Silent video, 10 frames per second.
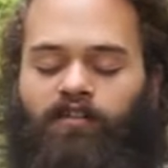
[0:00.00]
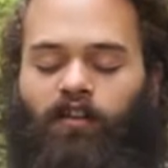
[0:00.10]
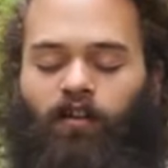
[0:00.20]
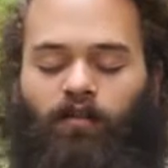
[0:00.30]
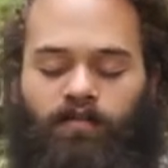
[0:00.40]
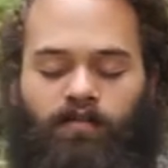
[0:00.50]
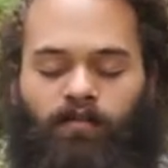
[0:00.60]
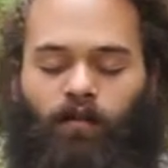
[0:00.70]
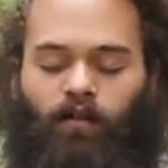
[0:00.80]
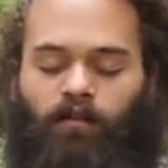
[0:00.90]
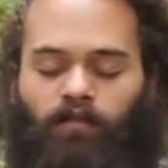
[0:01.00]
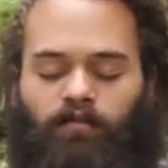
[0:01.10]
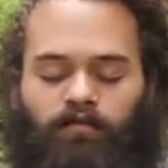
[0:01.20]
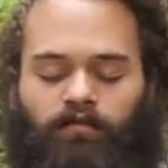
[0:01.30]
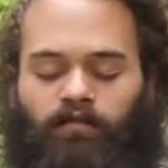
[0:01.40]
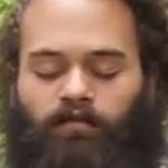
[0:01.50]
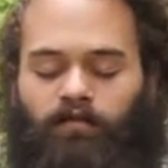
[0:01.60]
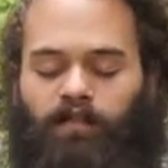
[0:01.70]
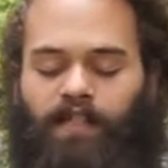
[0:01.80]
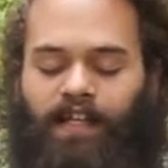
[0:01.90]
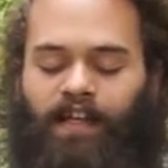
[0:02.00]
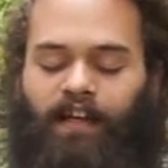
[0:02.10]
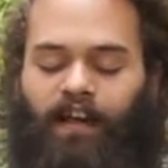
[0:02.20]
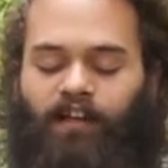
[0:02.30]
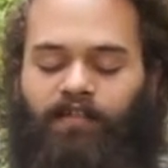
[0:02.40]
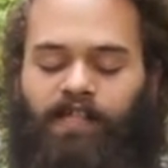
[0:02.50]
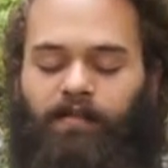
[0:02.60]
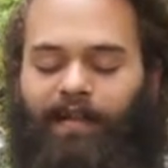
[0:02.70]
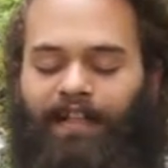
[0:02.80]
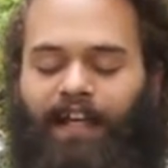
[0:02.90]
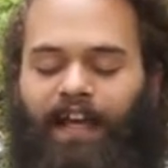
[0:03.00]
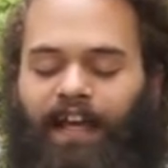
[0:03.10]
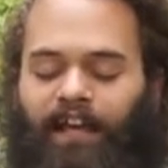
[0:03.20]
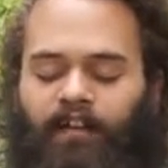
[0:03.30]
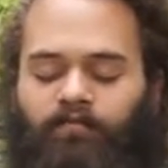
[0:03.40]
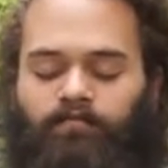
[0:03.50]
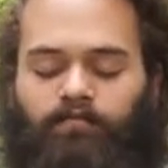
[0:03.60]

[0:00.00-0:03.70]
your own soul. Taking another deep inhale